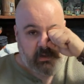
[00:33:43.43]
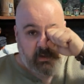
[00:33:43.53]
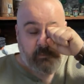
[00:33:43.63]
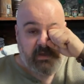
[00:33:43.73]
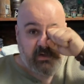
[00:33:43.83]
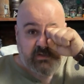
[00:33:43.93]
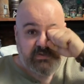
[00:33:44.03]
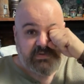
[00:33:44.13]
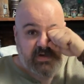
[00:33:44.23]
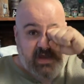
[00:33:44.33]

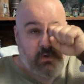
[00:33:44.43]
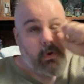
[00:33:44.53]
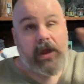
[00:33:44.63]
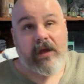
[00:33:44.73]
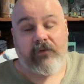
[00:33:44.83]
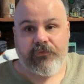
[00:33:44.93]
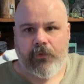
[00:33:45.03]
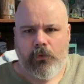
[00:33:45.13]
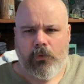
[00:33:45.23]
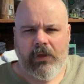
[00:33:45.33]
because now I have the
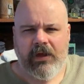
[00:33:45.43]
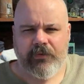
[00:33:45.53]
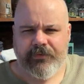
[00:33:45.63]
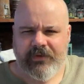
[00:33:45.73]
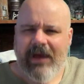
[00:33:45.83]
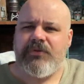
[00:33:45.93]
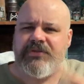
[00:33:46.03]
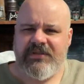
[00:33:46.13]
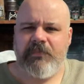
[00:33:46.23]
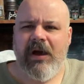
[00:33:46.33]
whole house. The
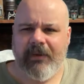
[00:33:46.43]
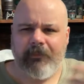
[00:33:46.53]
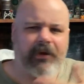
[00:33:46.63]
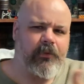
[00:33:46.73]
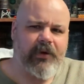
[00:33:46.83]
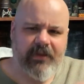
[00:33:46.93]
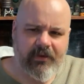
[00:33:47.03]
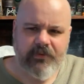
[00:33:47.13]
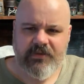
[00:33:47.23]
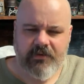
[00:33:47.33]
house is mine, by the way. That
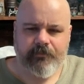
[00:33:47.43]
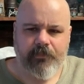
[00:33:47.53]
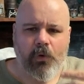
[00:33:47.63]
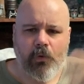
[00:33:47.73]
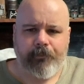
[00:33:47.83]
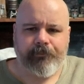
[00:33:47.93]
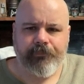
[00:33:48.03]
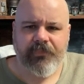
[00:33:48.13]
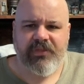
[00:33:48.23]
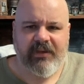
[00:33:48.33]
was the whole
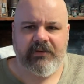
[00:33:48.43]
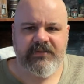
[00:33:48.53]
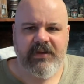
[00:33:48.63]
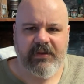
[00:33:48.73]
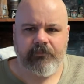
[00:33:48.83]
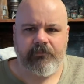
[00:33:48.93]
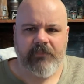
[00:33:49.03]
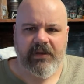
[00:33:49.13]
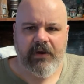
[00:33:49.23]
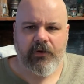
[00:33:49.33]
thing, is I
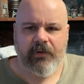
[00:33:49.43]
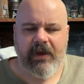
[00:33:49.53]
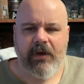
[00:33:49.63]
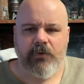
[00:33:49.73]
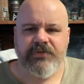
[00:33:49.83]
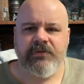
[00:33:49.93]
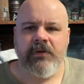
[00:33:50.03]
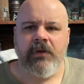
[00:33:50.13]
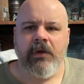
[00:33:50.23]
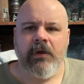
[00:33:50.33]
inherited a house.
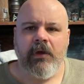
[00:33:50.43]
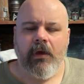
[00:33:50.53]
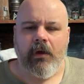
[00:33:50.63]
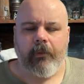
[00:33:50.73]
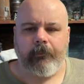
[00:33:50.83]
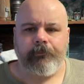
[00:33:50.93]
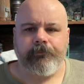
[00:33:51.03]
Home